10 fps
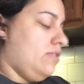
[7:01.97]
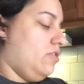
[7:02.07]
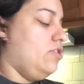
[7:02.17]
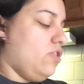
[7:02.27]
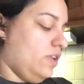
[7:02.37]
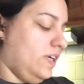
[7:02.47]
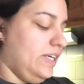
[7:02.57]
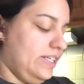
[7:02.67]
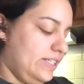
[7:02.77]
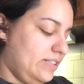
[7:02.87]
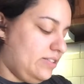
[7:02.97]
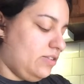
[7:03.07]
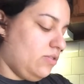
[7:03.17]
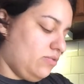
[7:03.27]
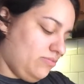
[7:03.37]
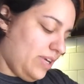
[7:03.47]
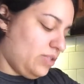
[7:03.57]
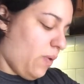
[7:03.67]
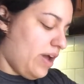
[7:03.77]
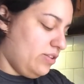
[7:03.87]
Canola is, so
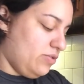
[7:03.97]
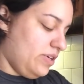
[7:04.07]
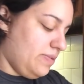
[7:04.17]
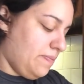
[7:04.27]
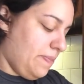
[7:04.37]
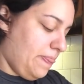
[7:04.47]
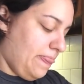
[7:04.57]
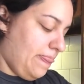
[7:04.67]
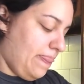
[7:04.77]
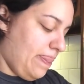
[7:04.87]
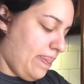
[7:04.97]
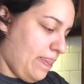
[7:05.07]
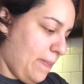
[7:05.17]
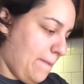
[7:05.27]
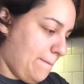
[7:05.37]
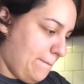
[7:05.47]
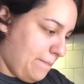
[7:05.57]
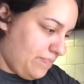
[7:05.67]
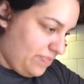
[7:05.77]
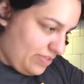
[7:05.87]
that's why I do it.
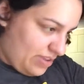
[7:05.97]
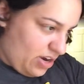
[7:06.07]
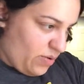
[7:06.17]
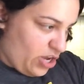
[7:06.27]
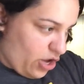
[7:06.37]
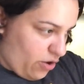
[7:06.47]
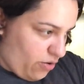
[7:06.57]
There we go.